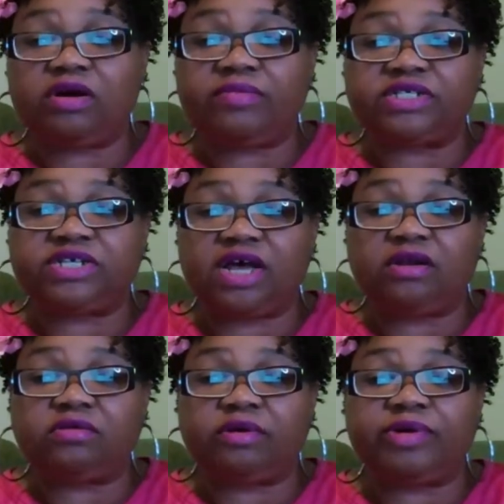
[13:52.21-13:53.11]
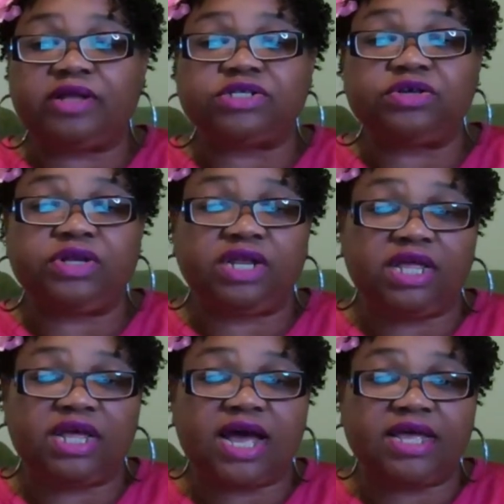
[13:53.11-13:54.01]
on my channel about do you need
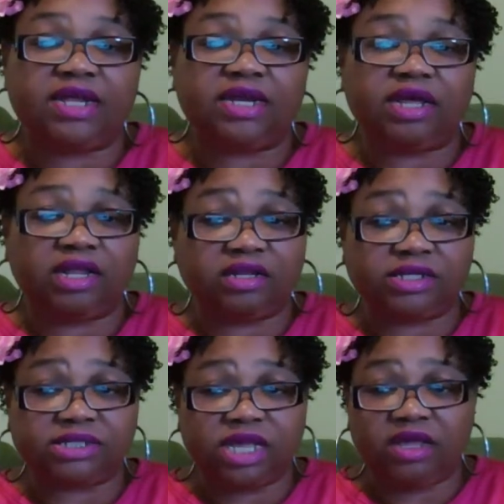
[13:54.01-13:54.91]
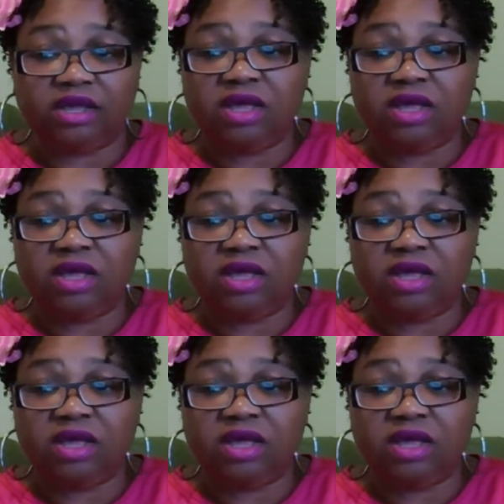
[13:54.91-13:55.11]
ein and llc